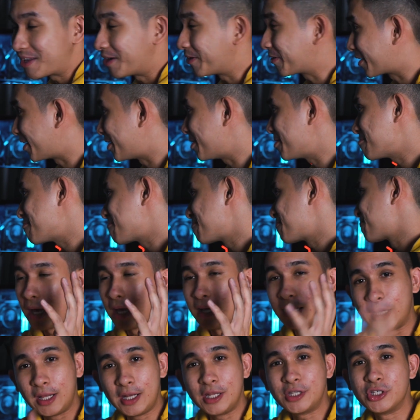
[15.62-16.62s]
Okay.
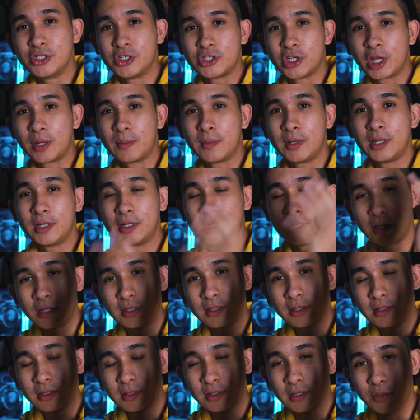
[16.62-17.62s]
And ladies and gentlemen,
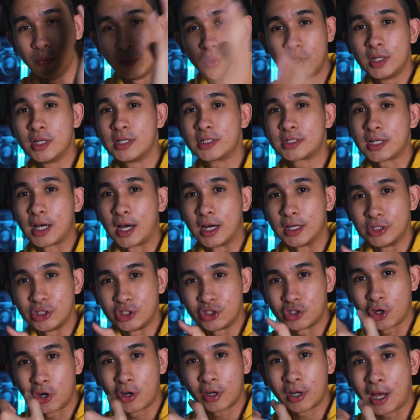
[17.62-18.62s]
the winners are
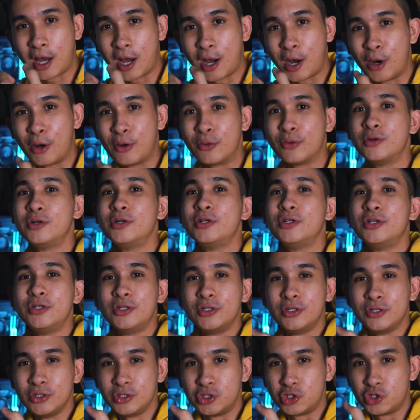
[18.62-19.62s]
John Au,
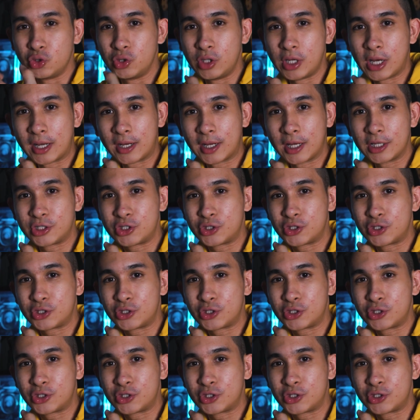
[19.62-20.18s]
Juliana